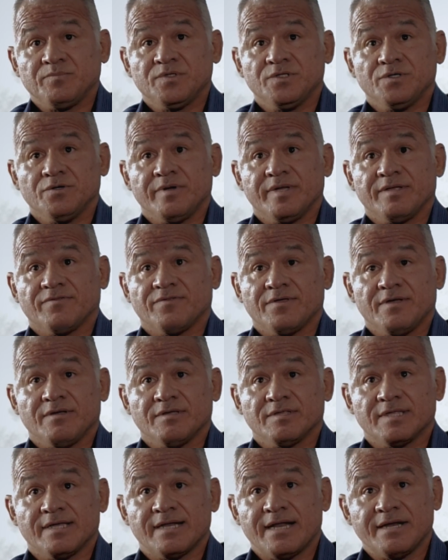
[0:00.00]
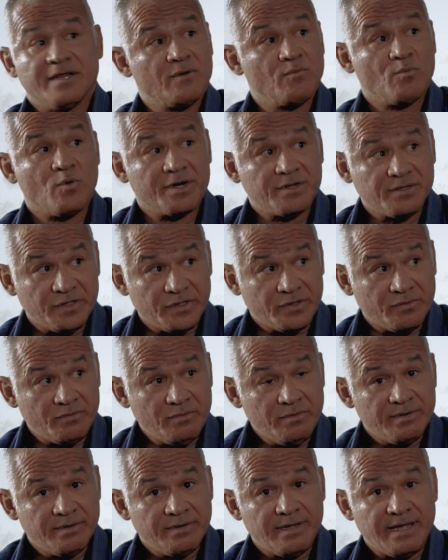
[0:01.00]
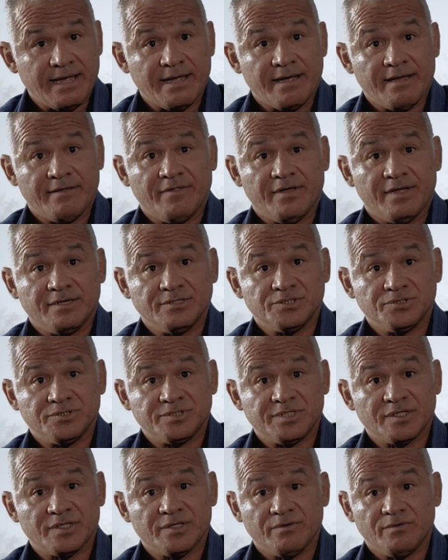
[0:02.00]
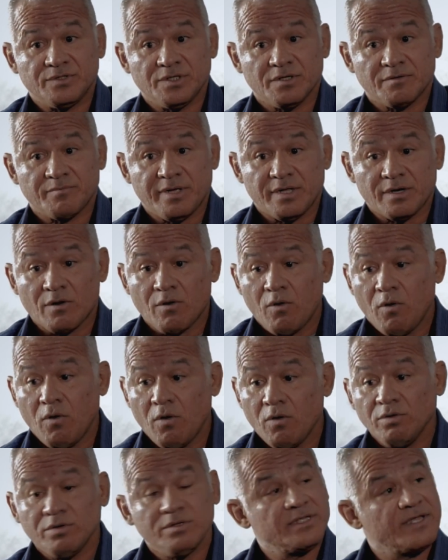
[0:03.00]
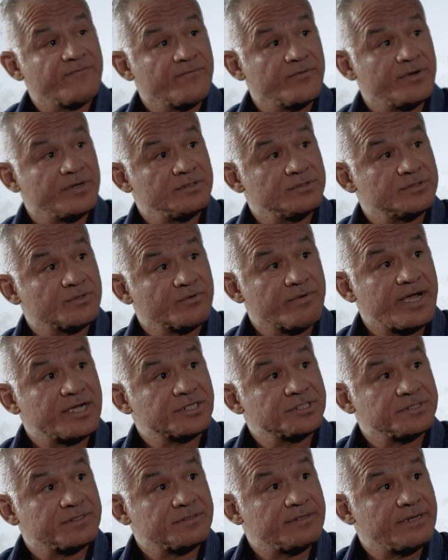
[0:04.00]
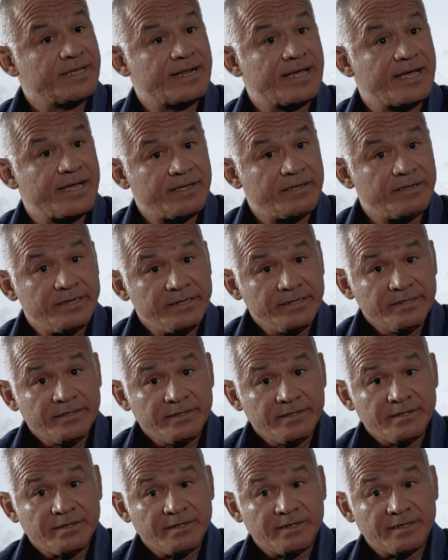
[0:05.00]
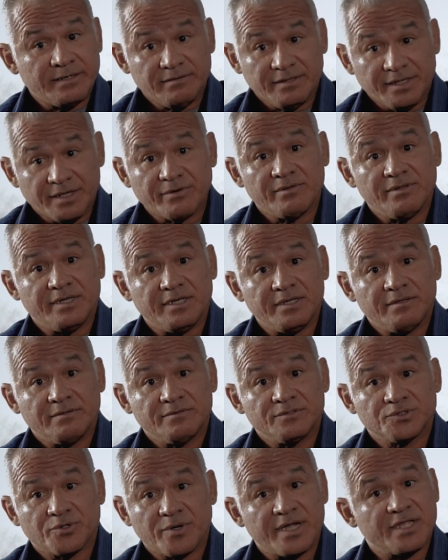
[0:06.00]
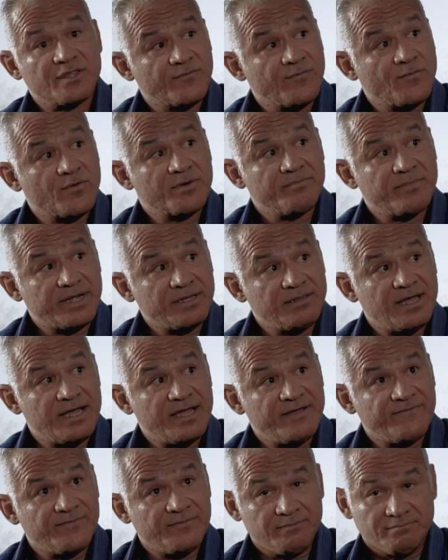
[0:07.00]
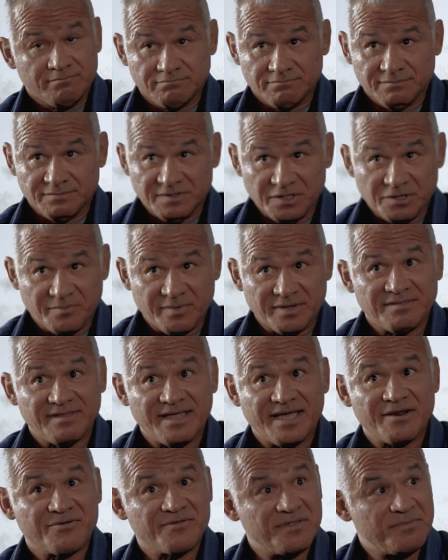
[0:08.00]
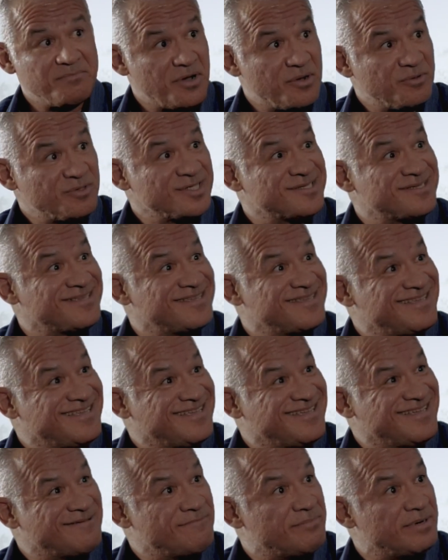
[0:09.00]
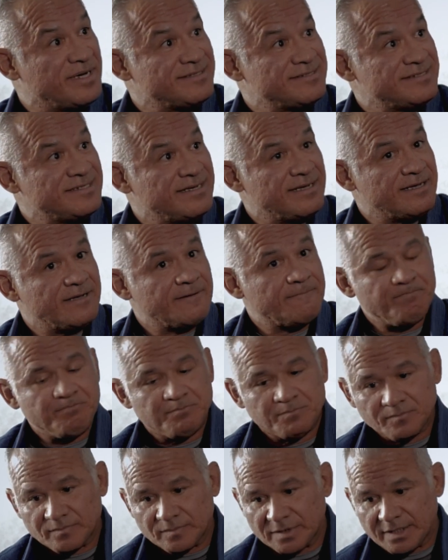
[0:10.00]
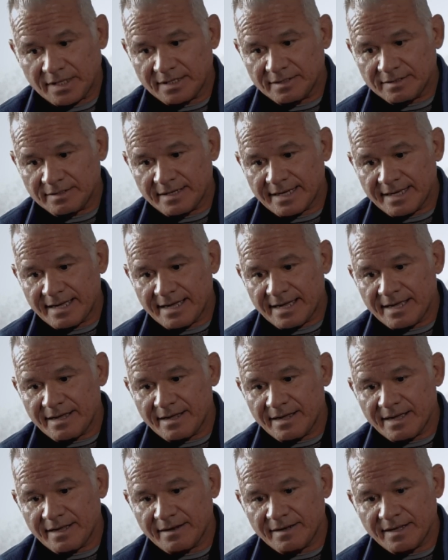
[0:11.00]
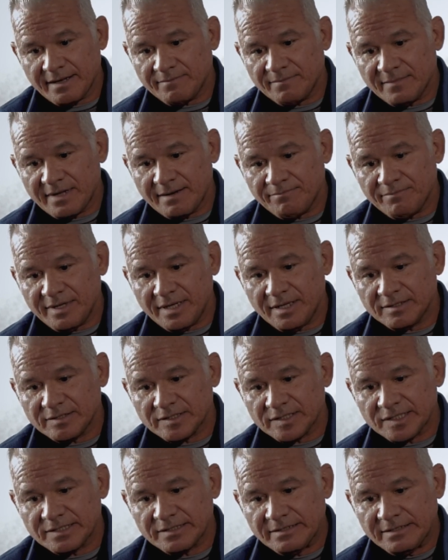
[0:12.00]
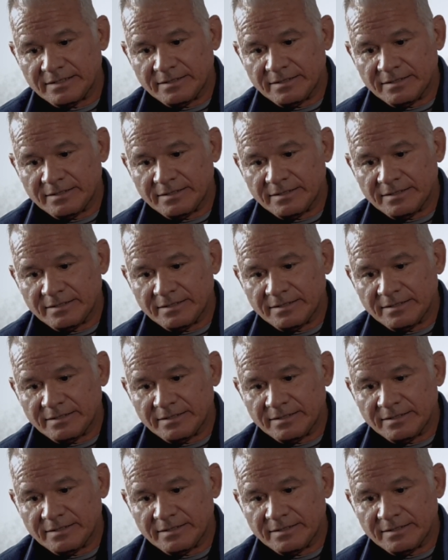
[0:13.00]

doing things that I didn't want to do, and then jiu-jitsu took me in a whole different direction, and it literally transformed my life a little bit later than most, but it means